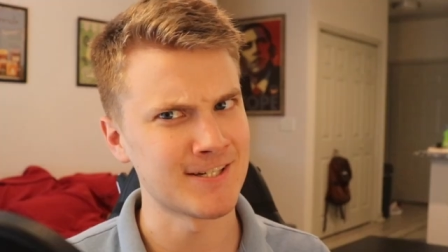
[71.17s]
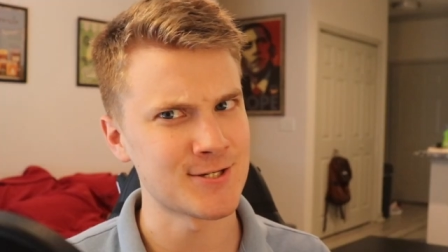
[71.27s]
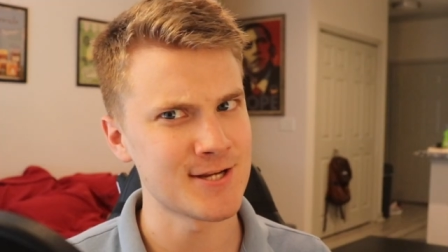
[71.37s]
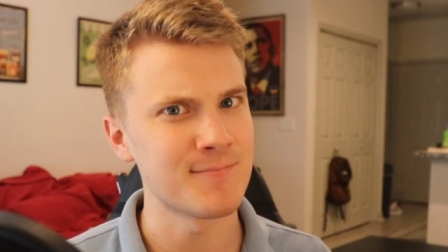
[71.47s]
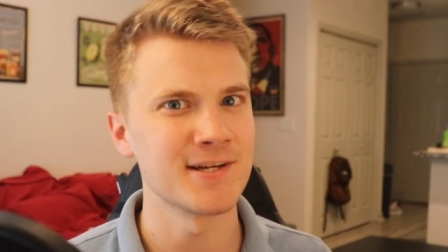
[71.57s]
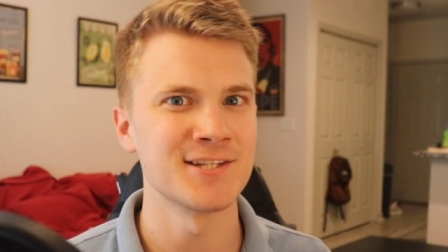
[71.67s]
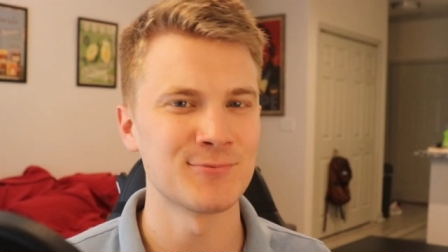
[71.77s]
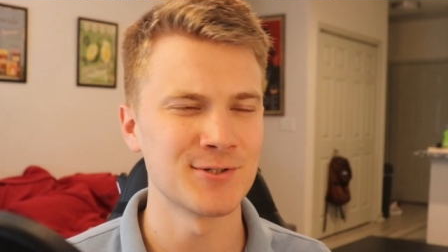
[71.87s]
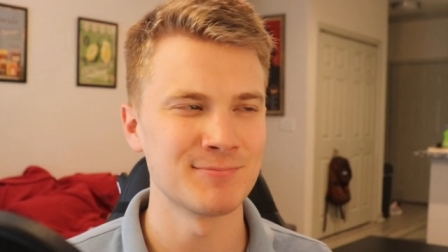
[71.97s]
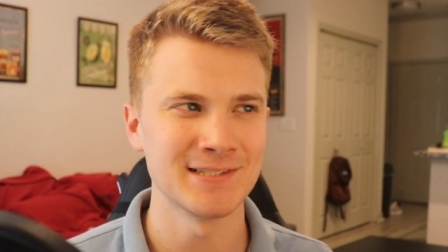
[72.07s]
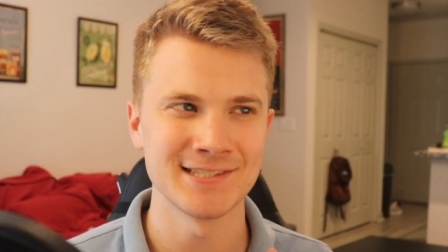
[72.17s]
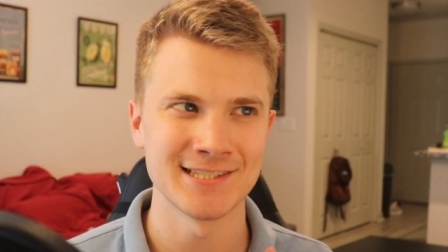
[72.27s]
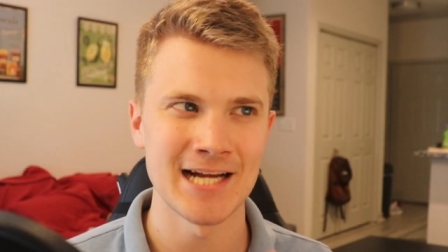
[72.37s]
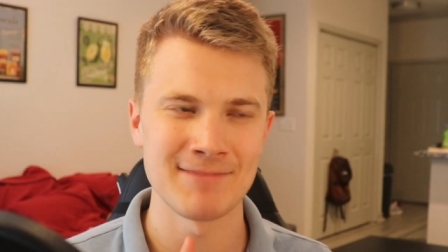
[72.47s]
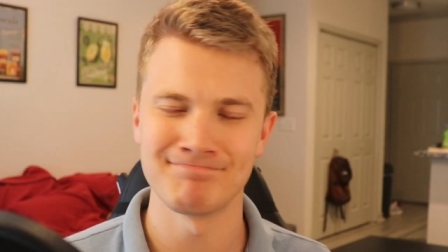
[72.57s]
there's something in the world
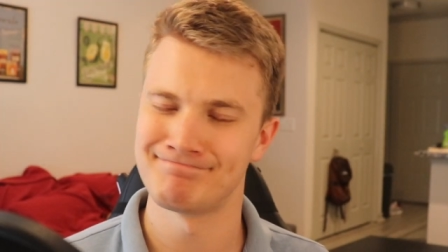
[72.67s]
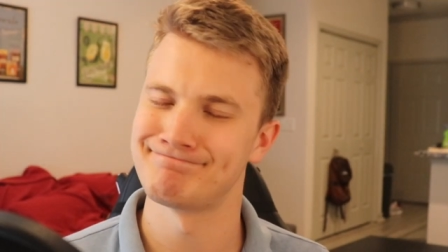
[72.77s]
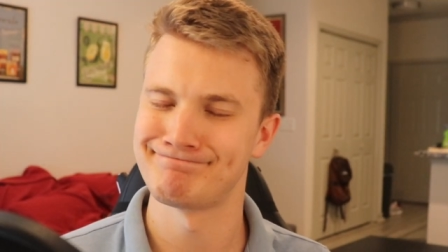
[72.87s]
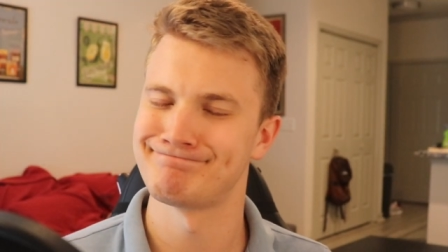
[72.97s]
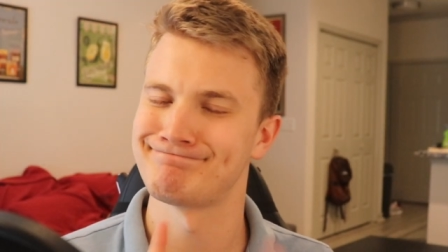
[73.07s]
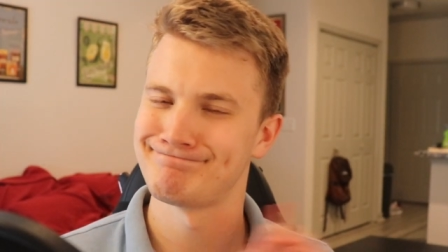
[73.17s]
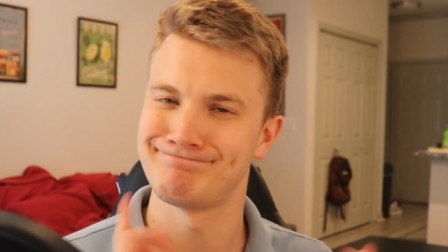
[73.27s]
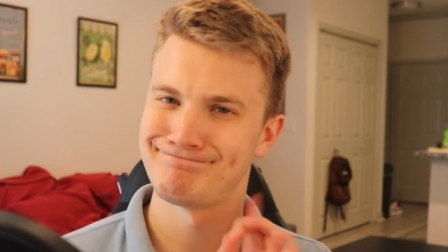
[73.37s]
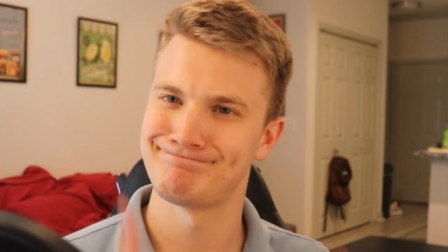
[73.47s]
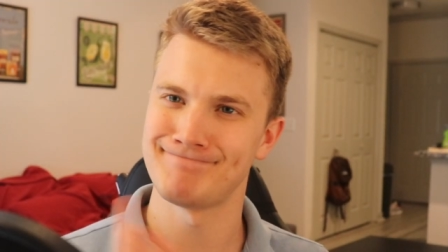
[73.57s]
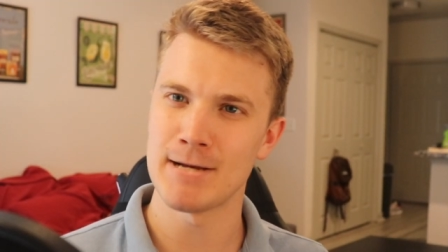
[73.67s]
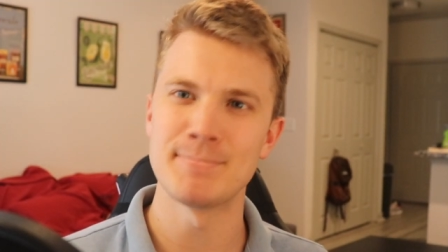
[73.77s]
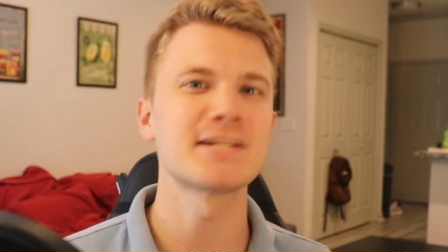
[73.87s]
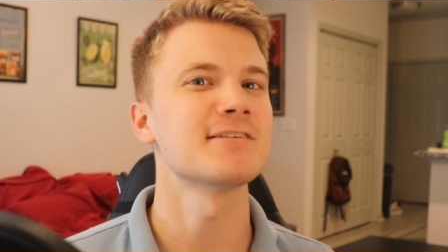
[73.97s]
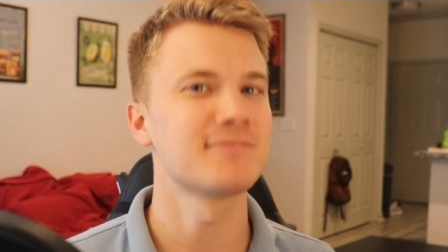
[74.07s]
building I'm a
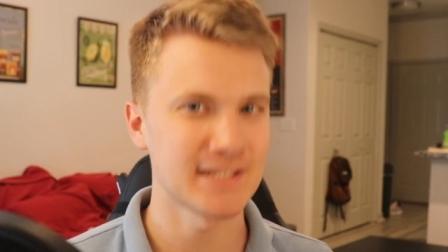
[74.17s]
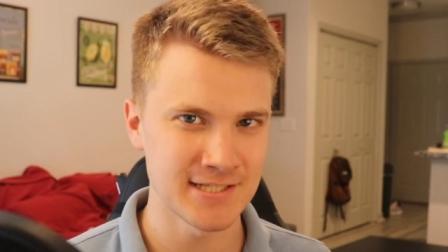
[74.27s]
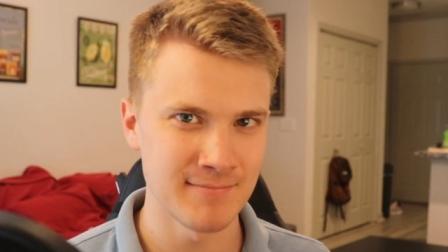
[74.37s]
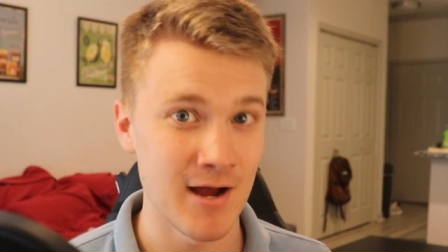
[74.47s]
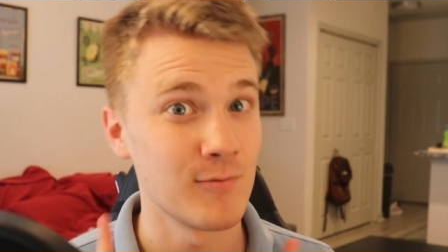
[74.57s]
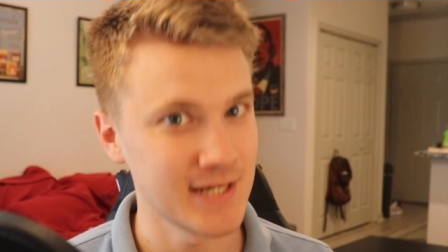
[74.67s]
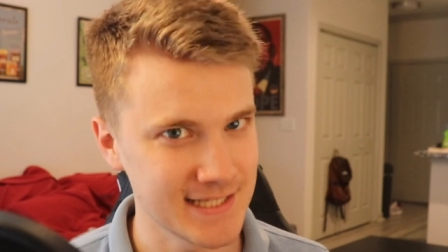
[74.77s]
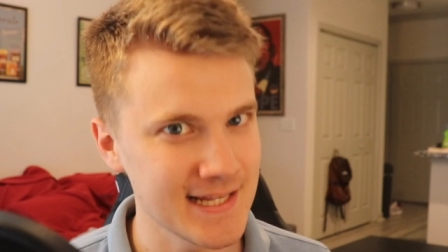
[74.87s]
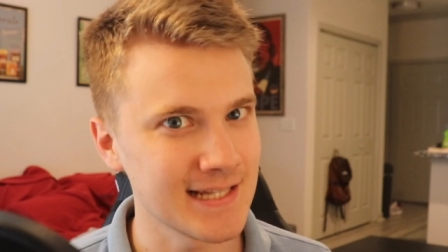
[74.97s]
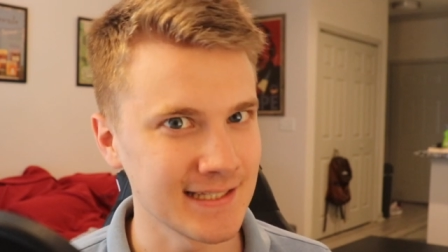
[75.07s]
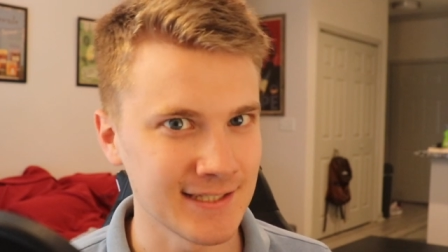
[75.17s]
bit conflicted about. We'll get to that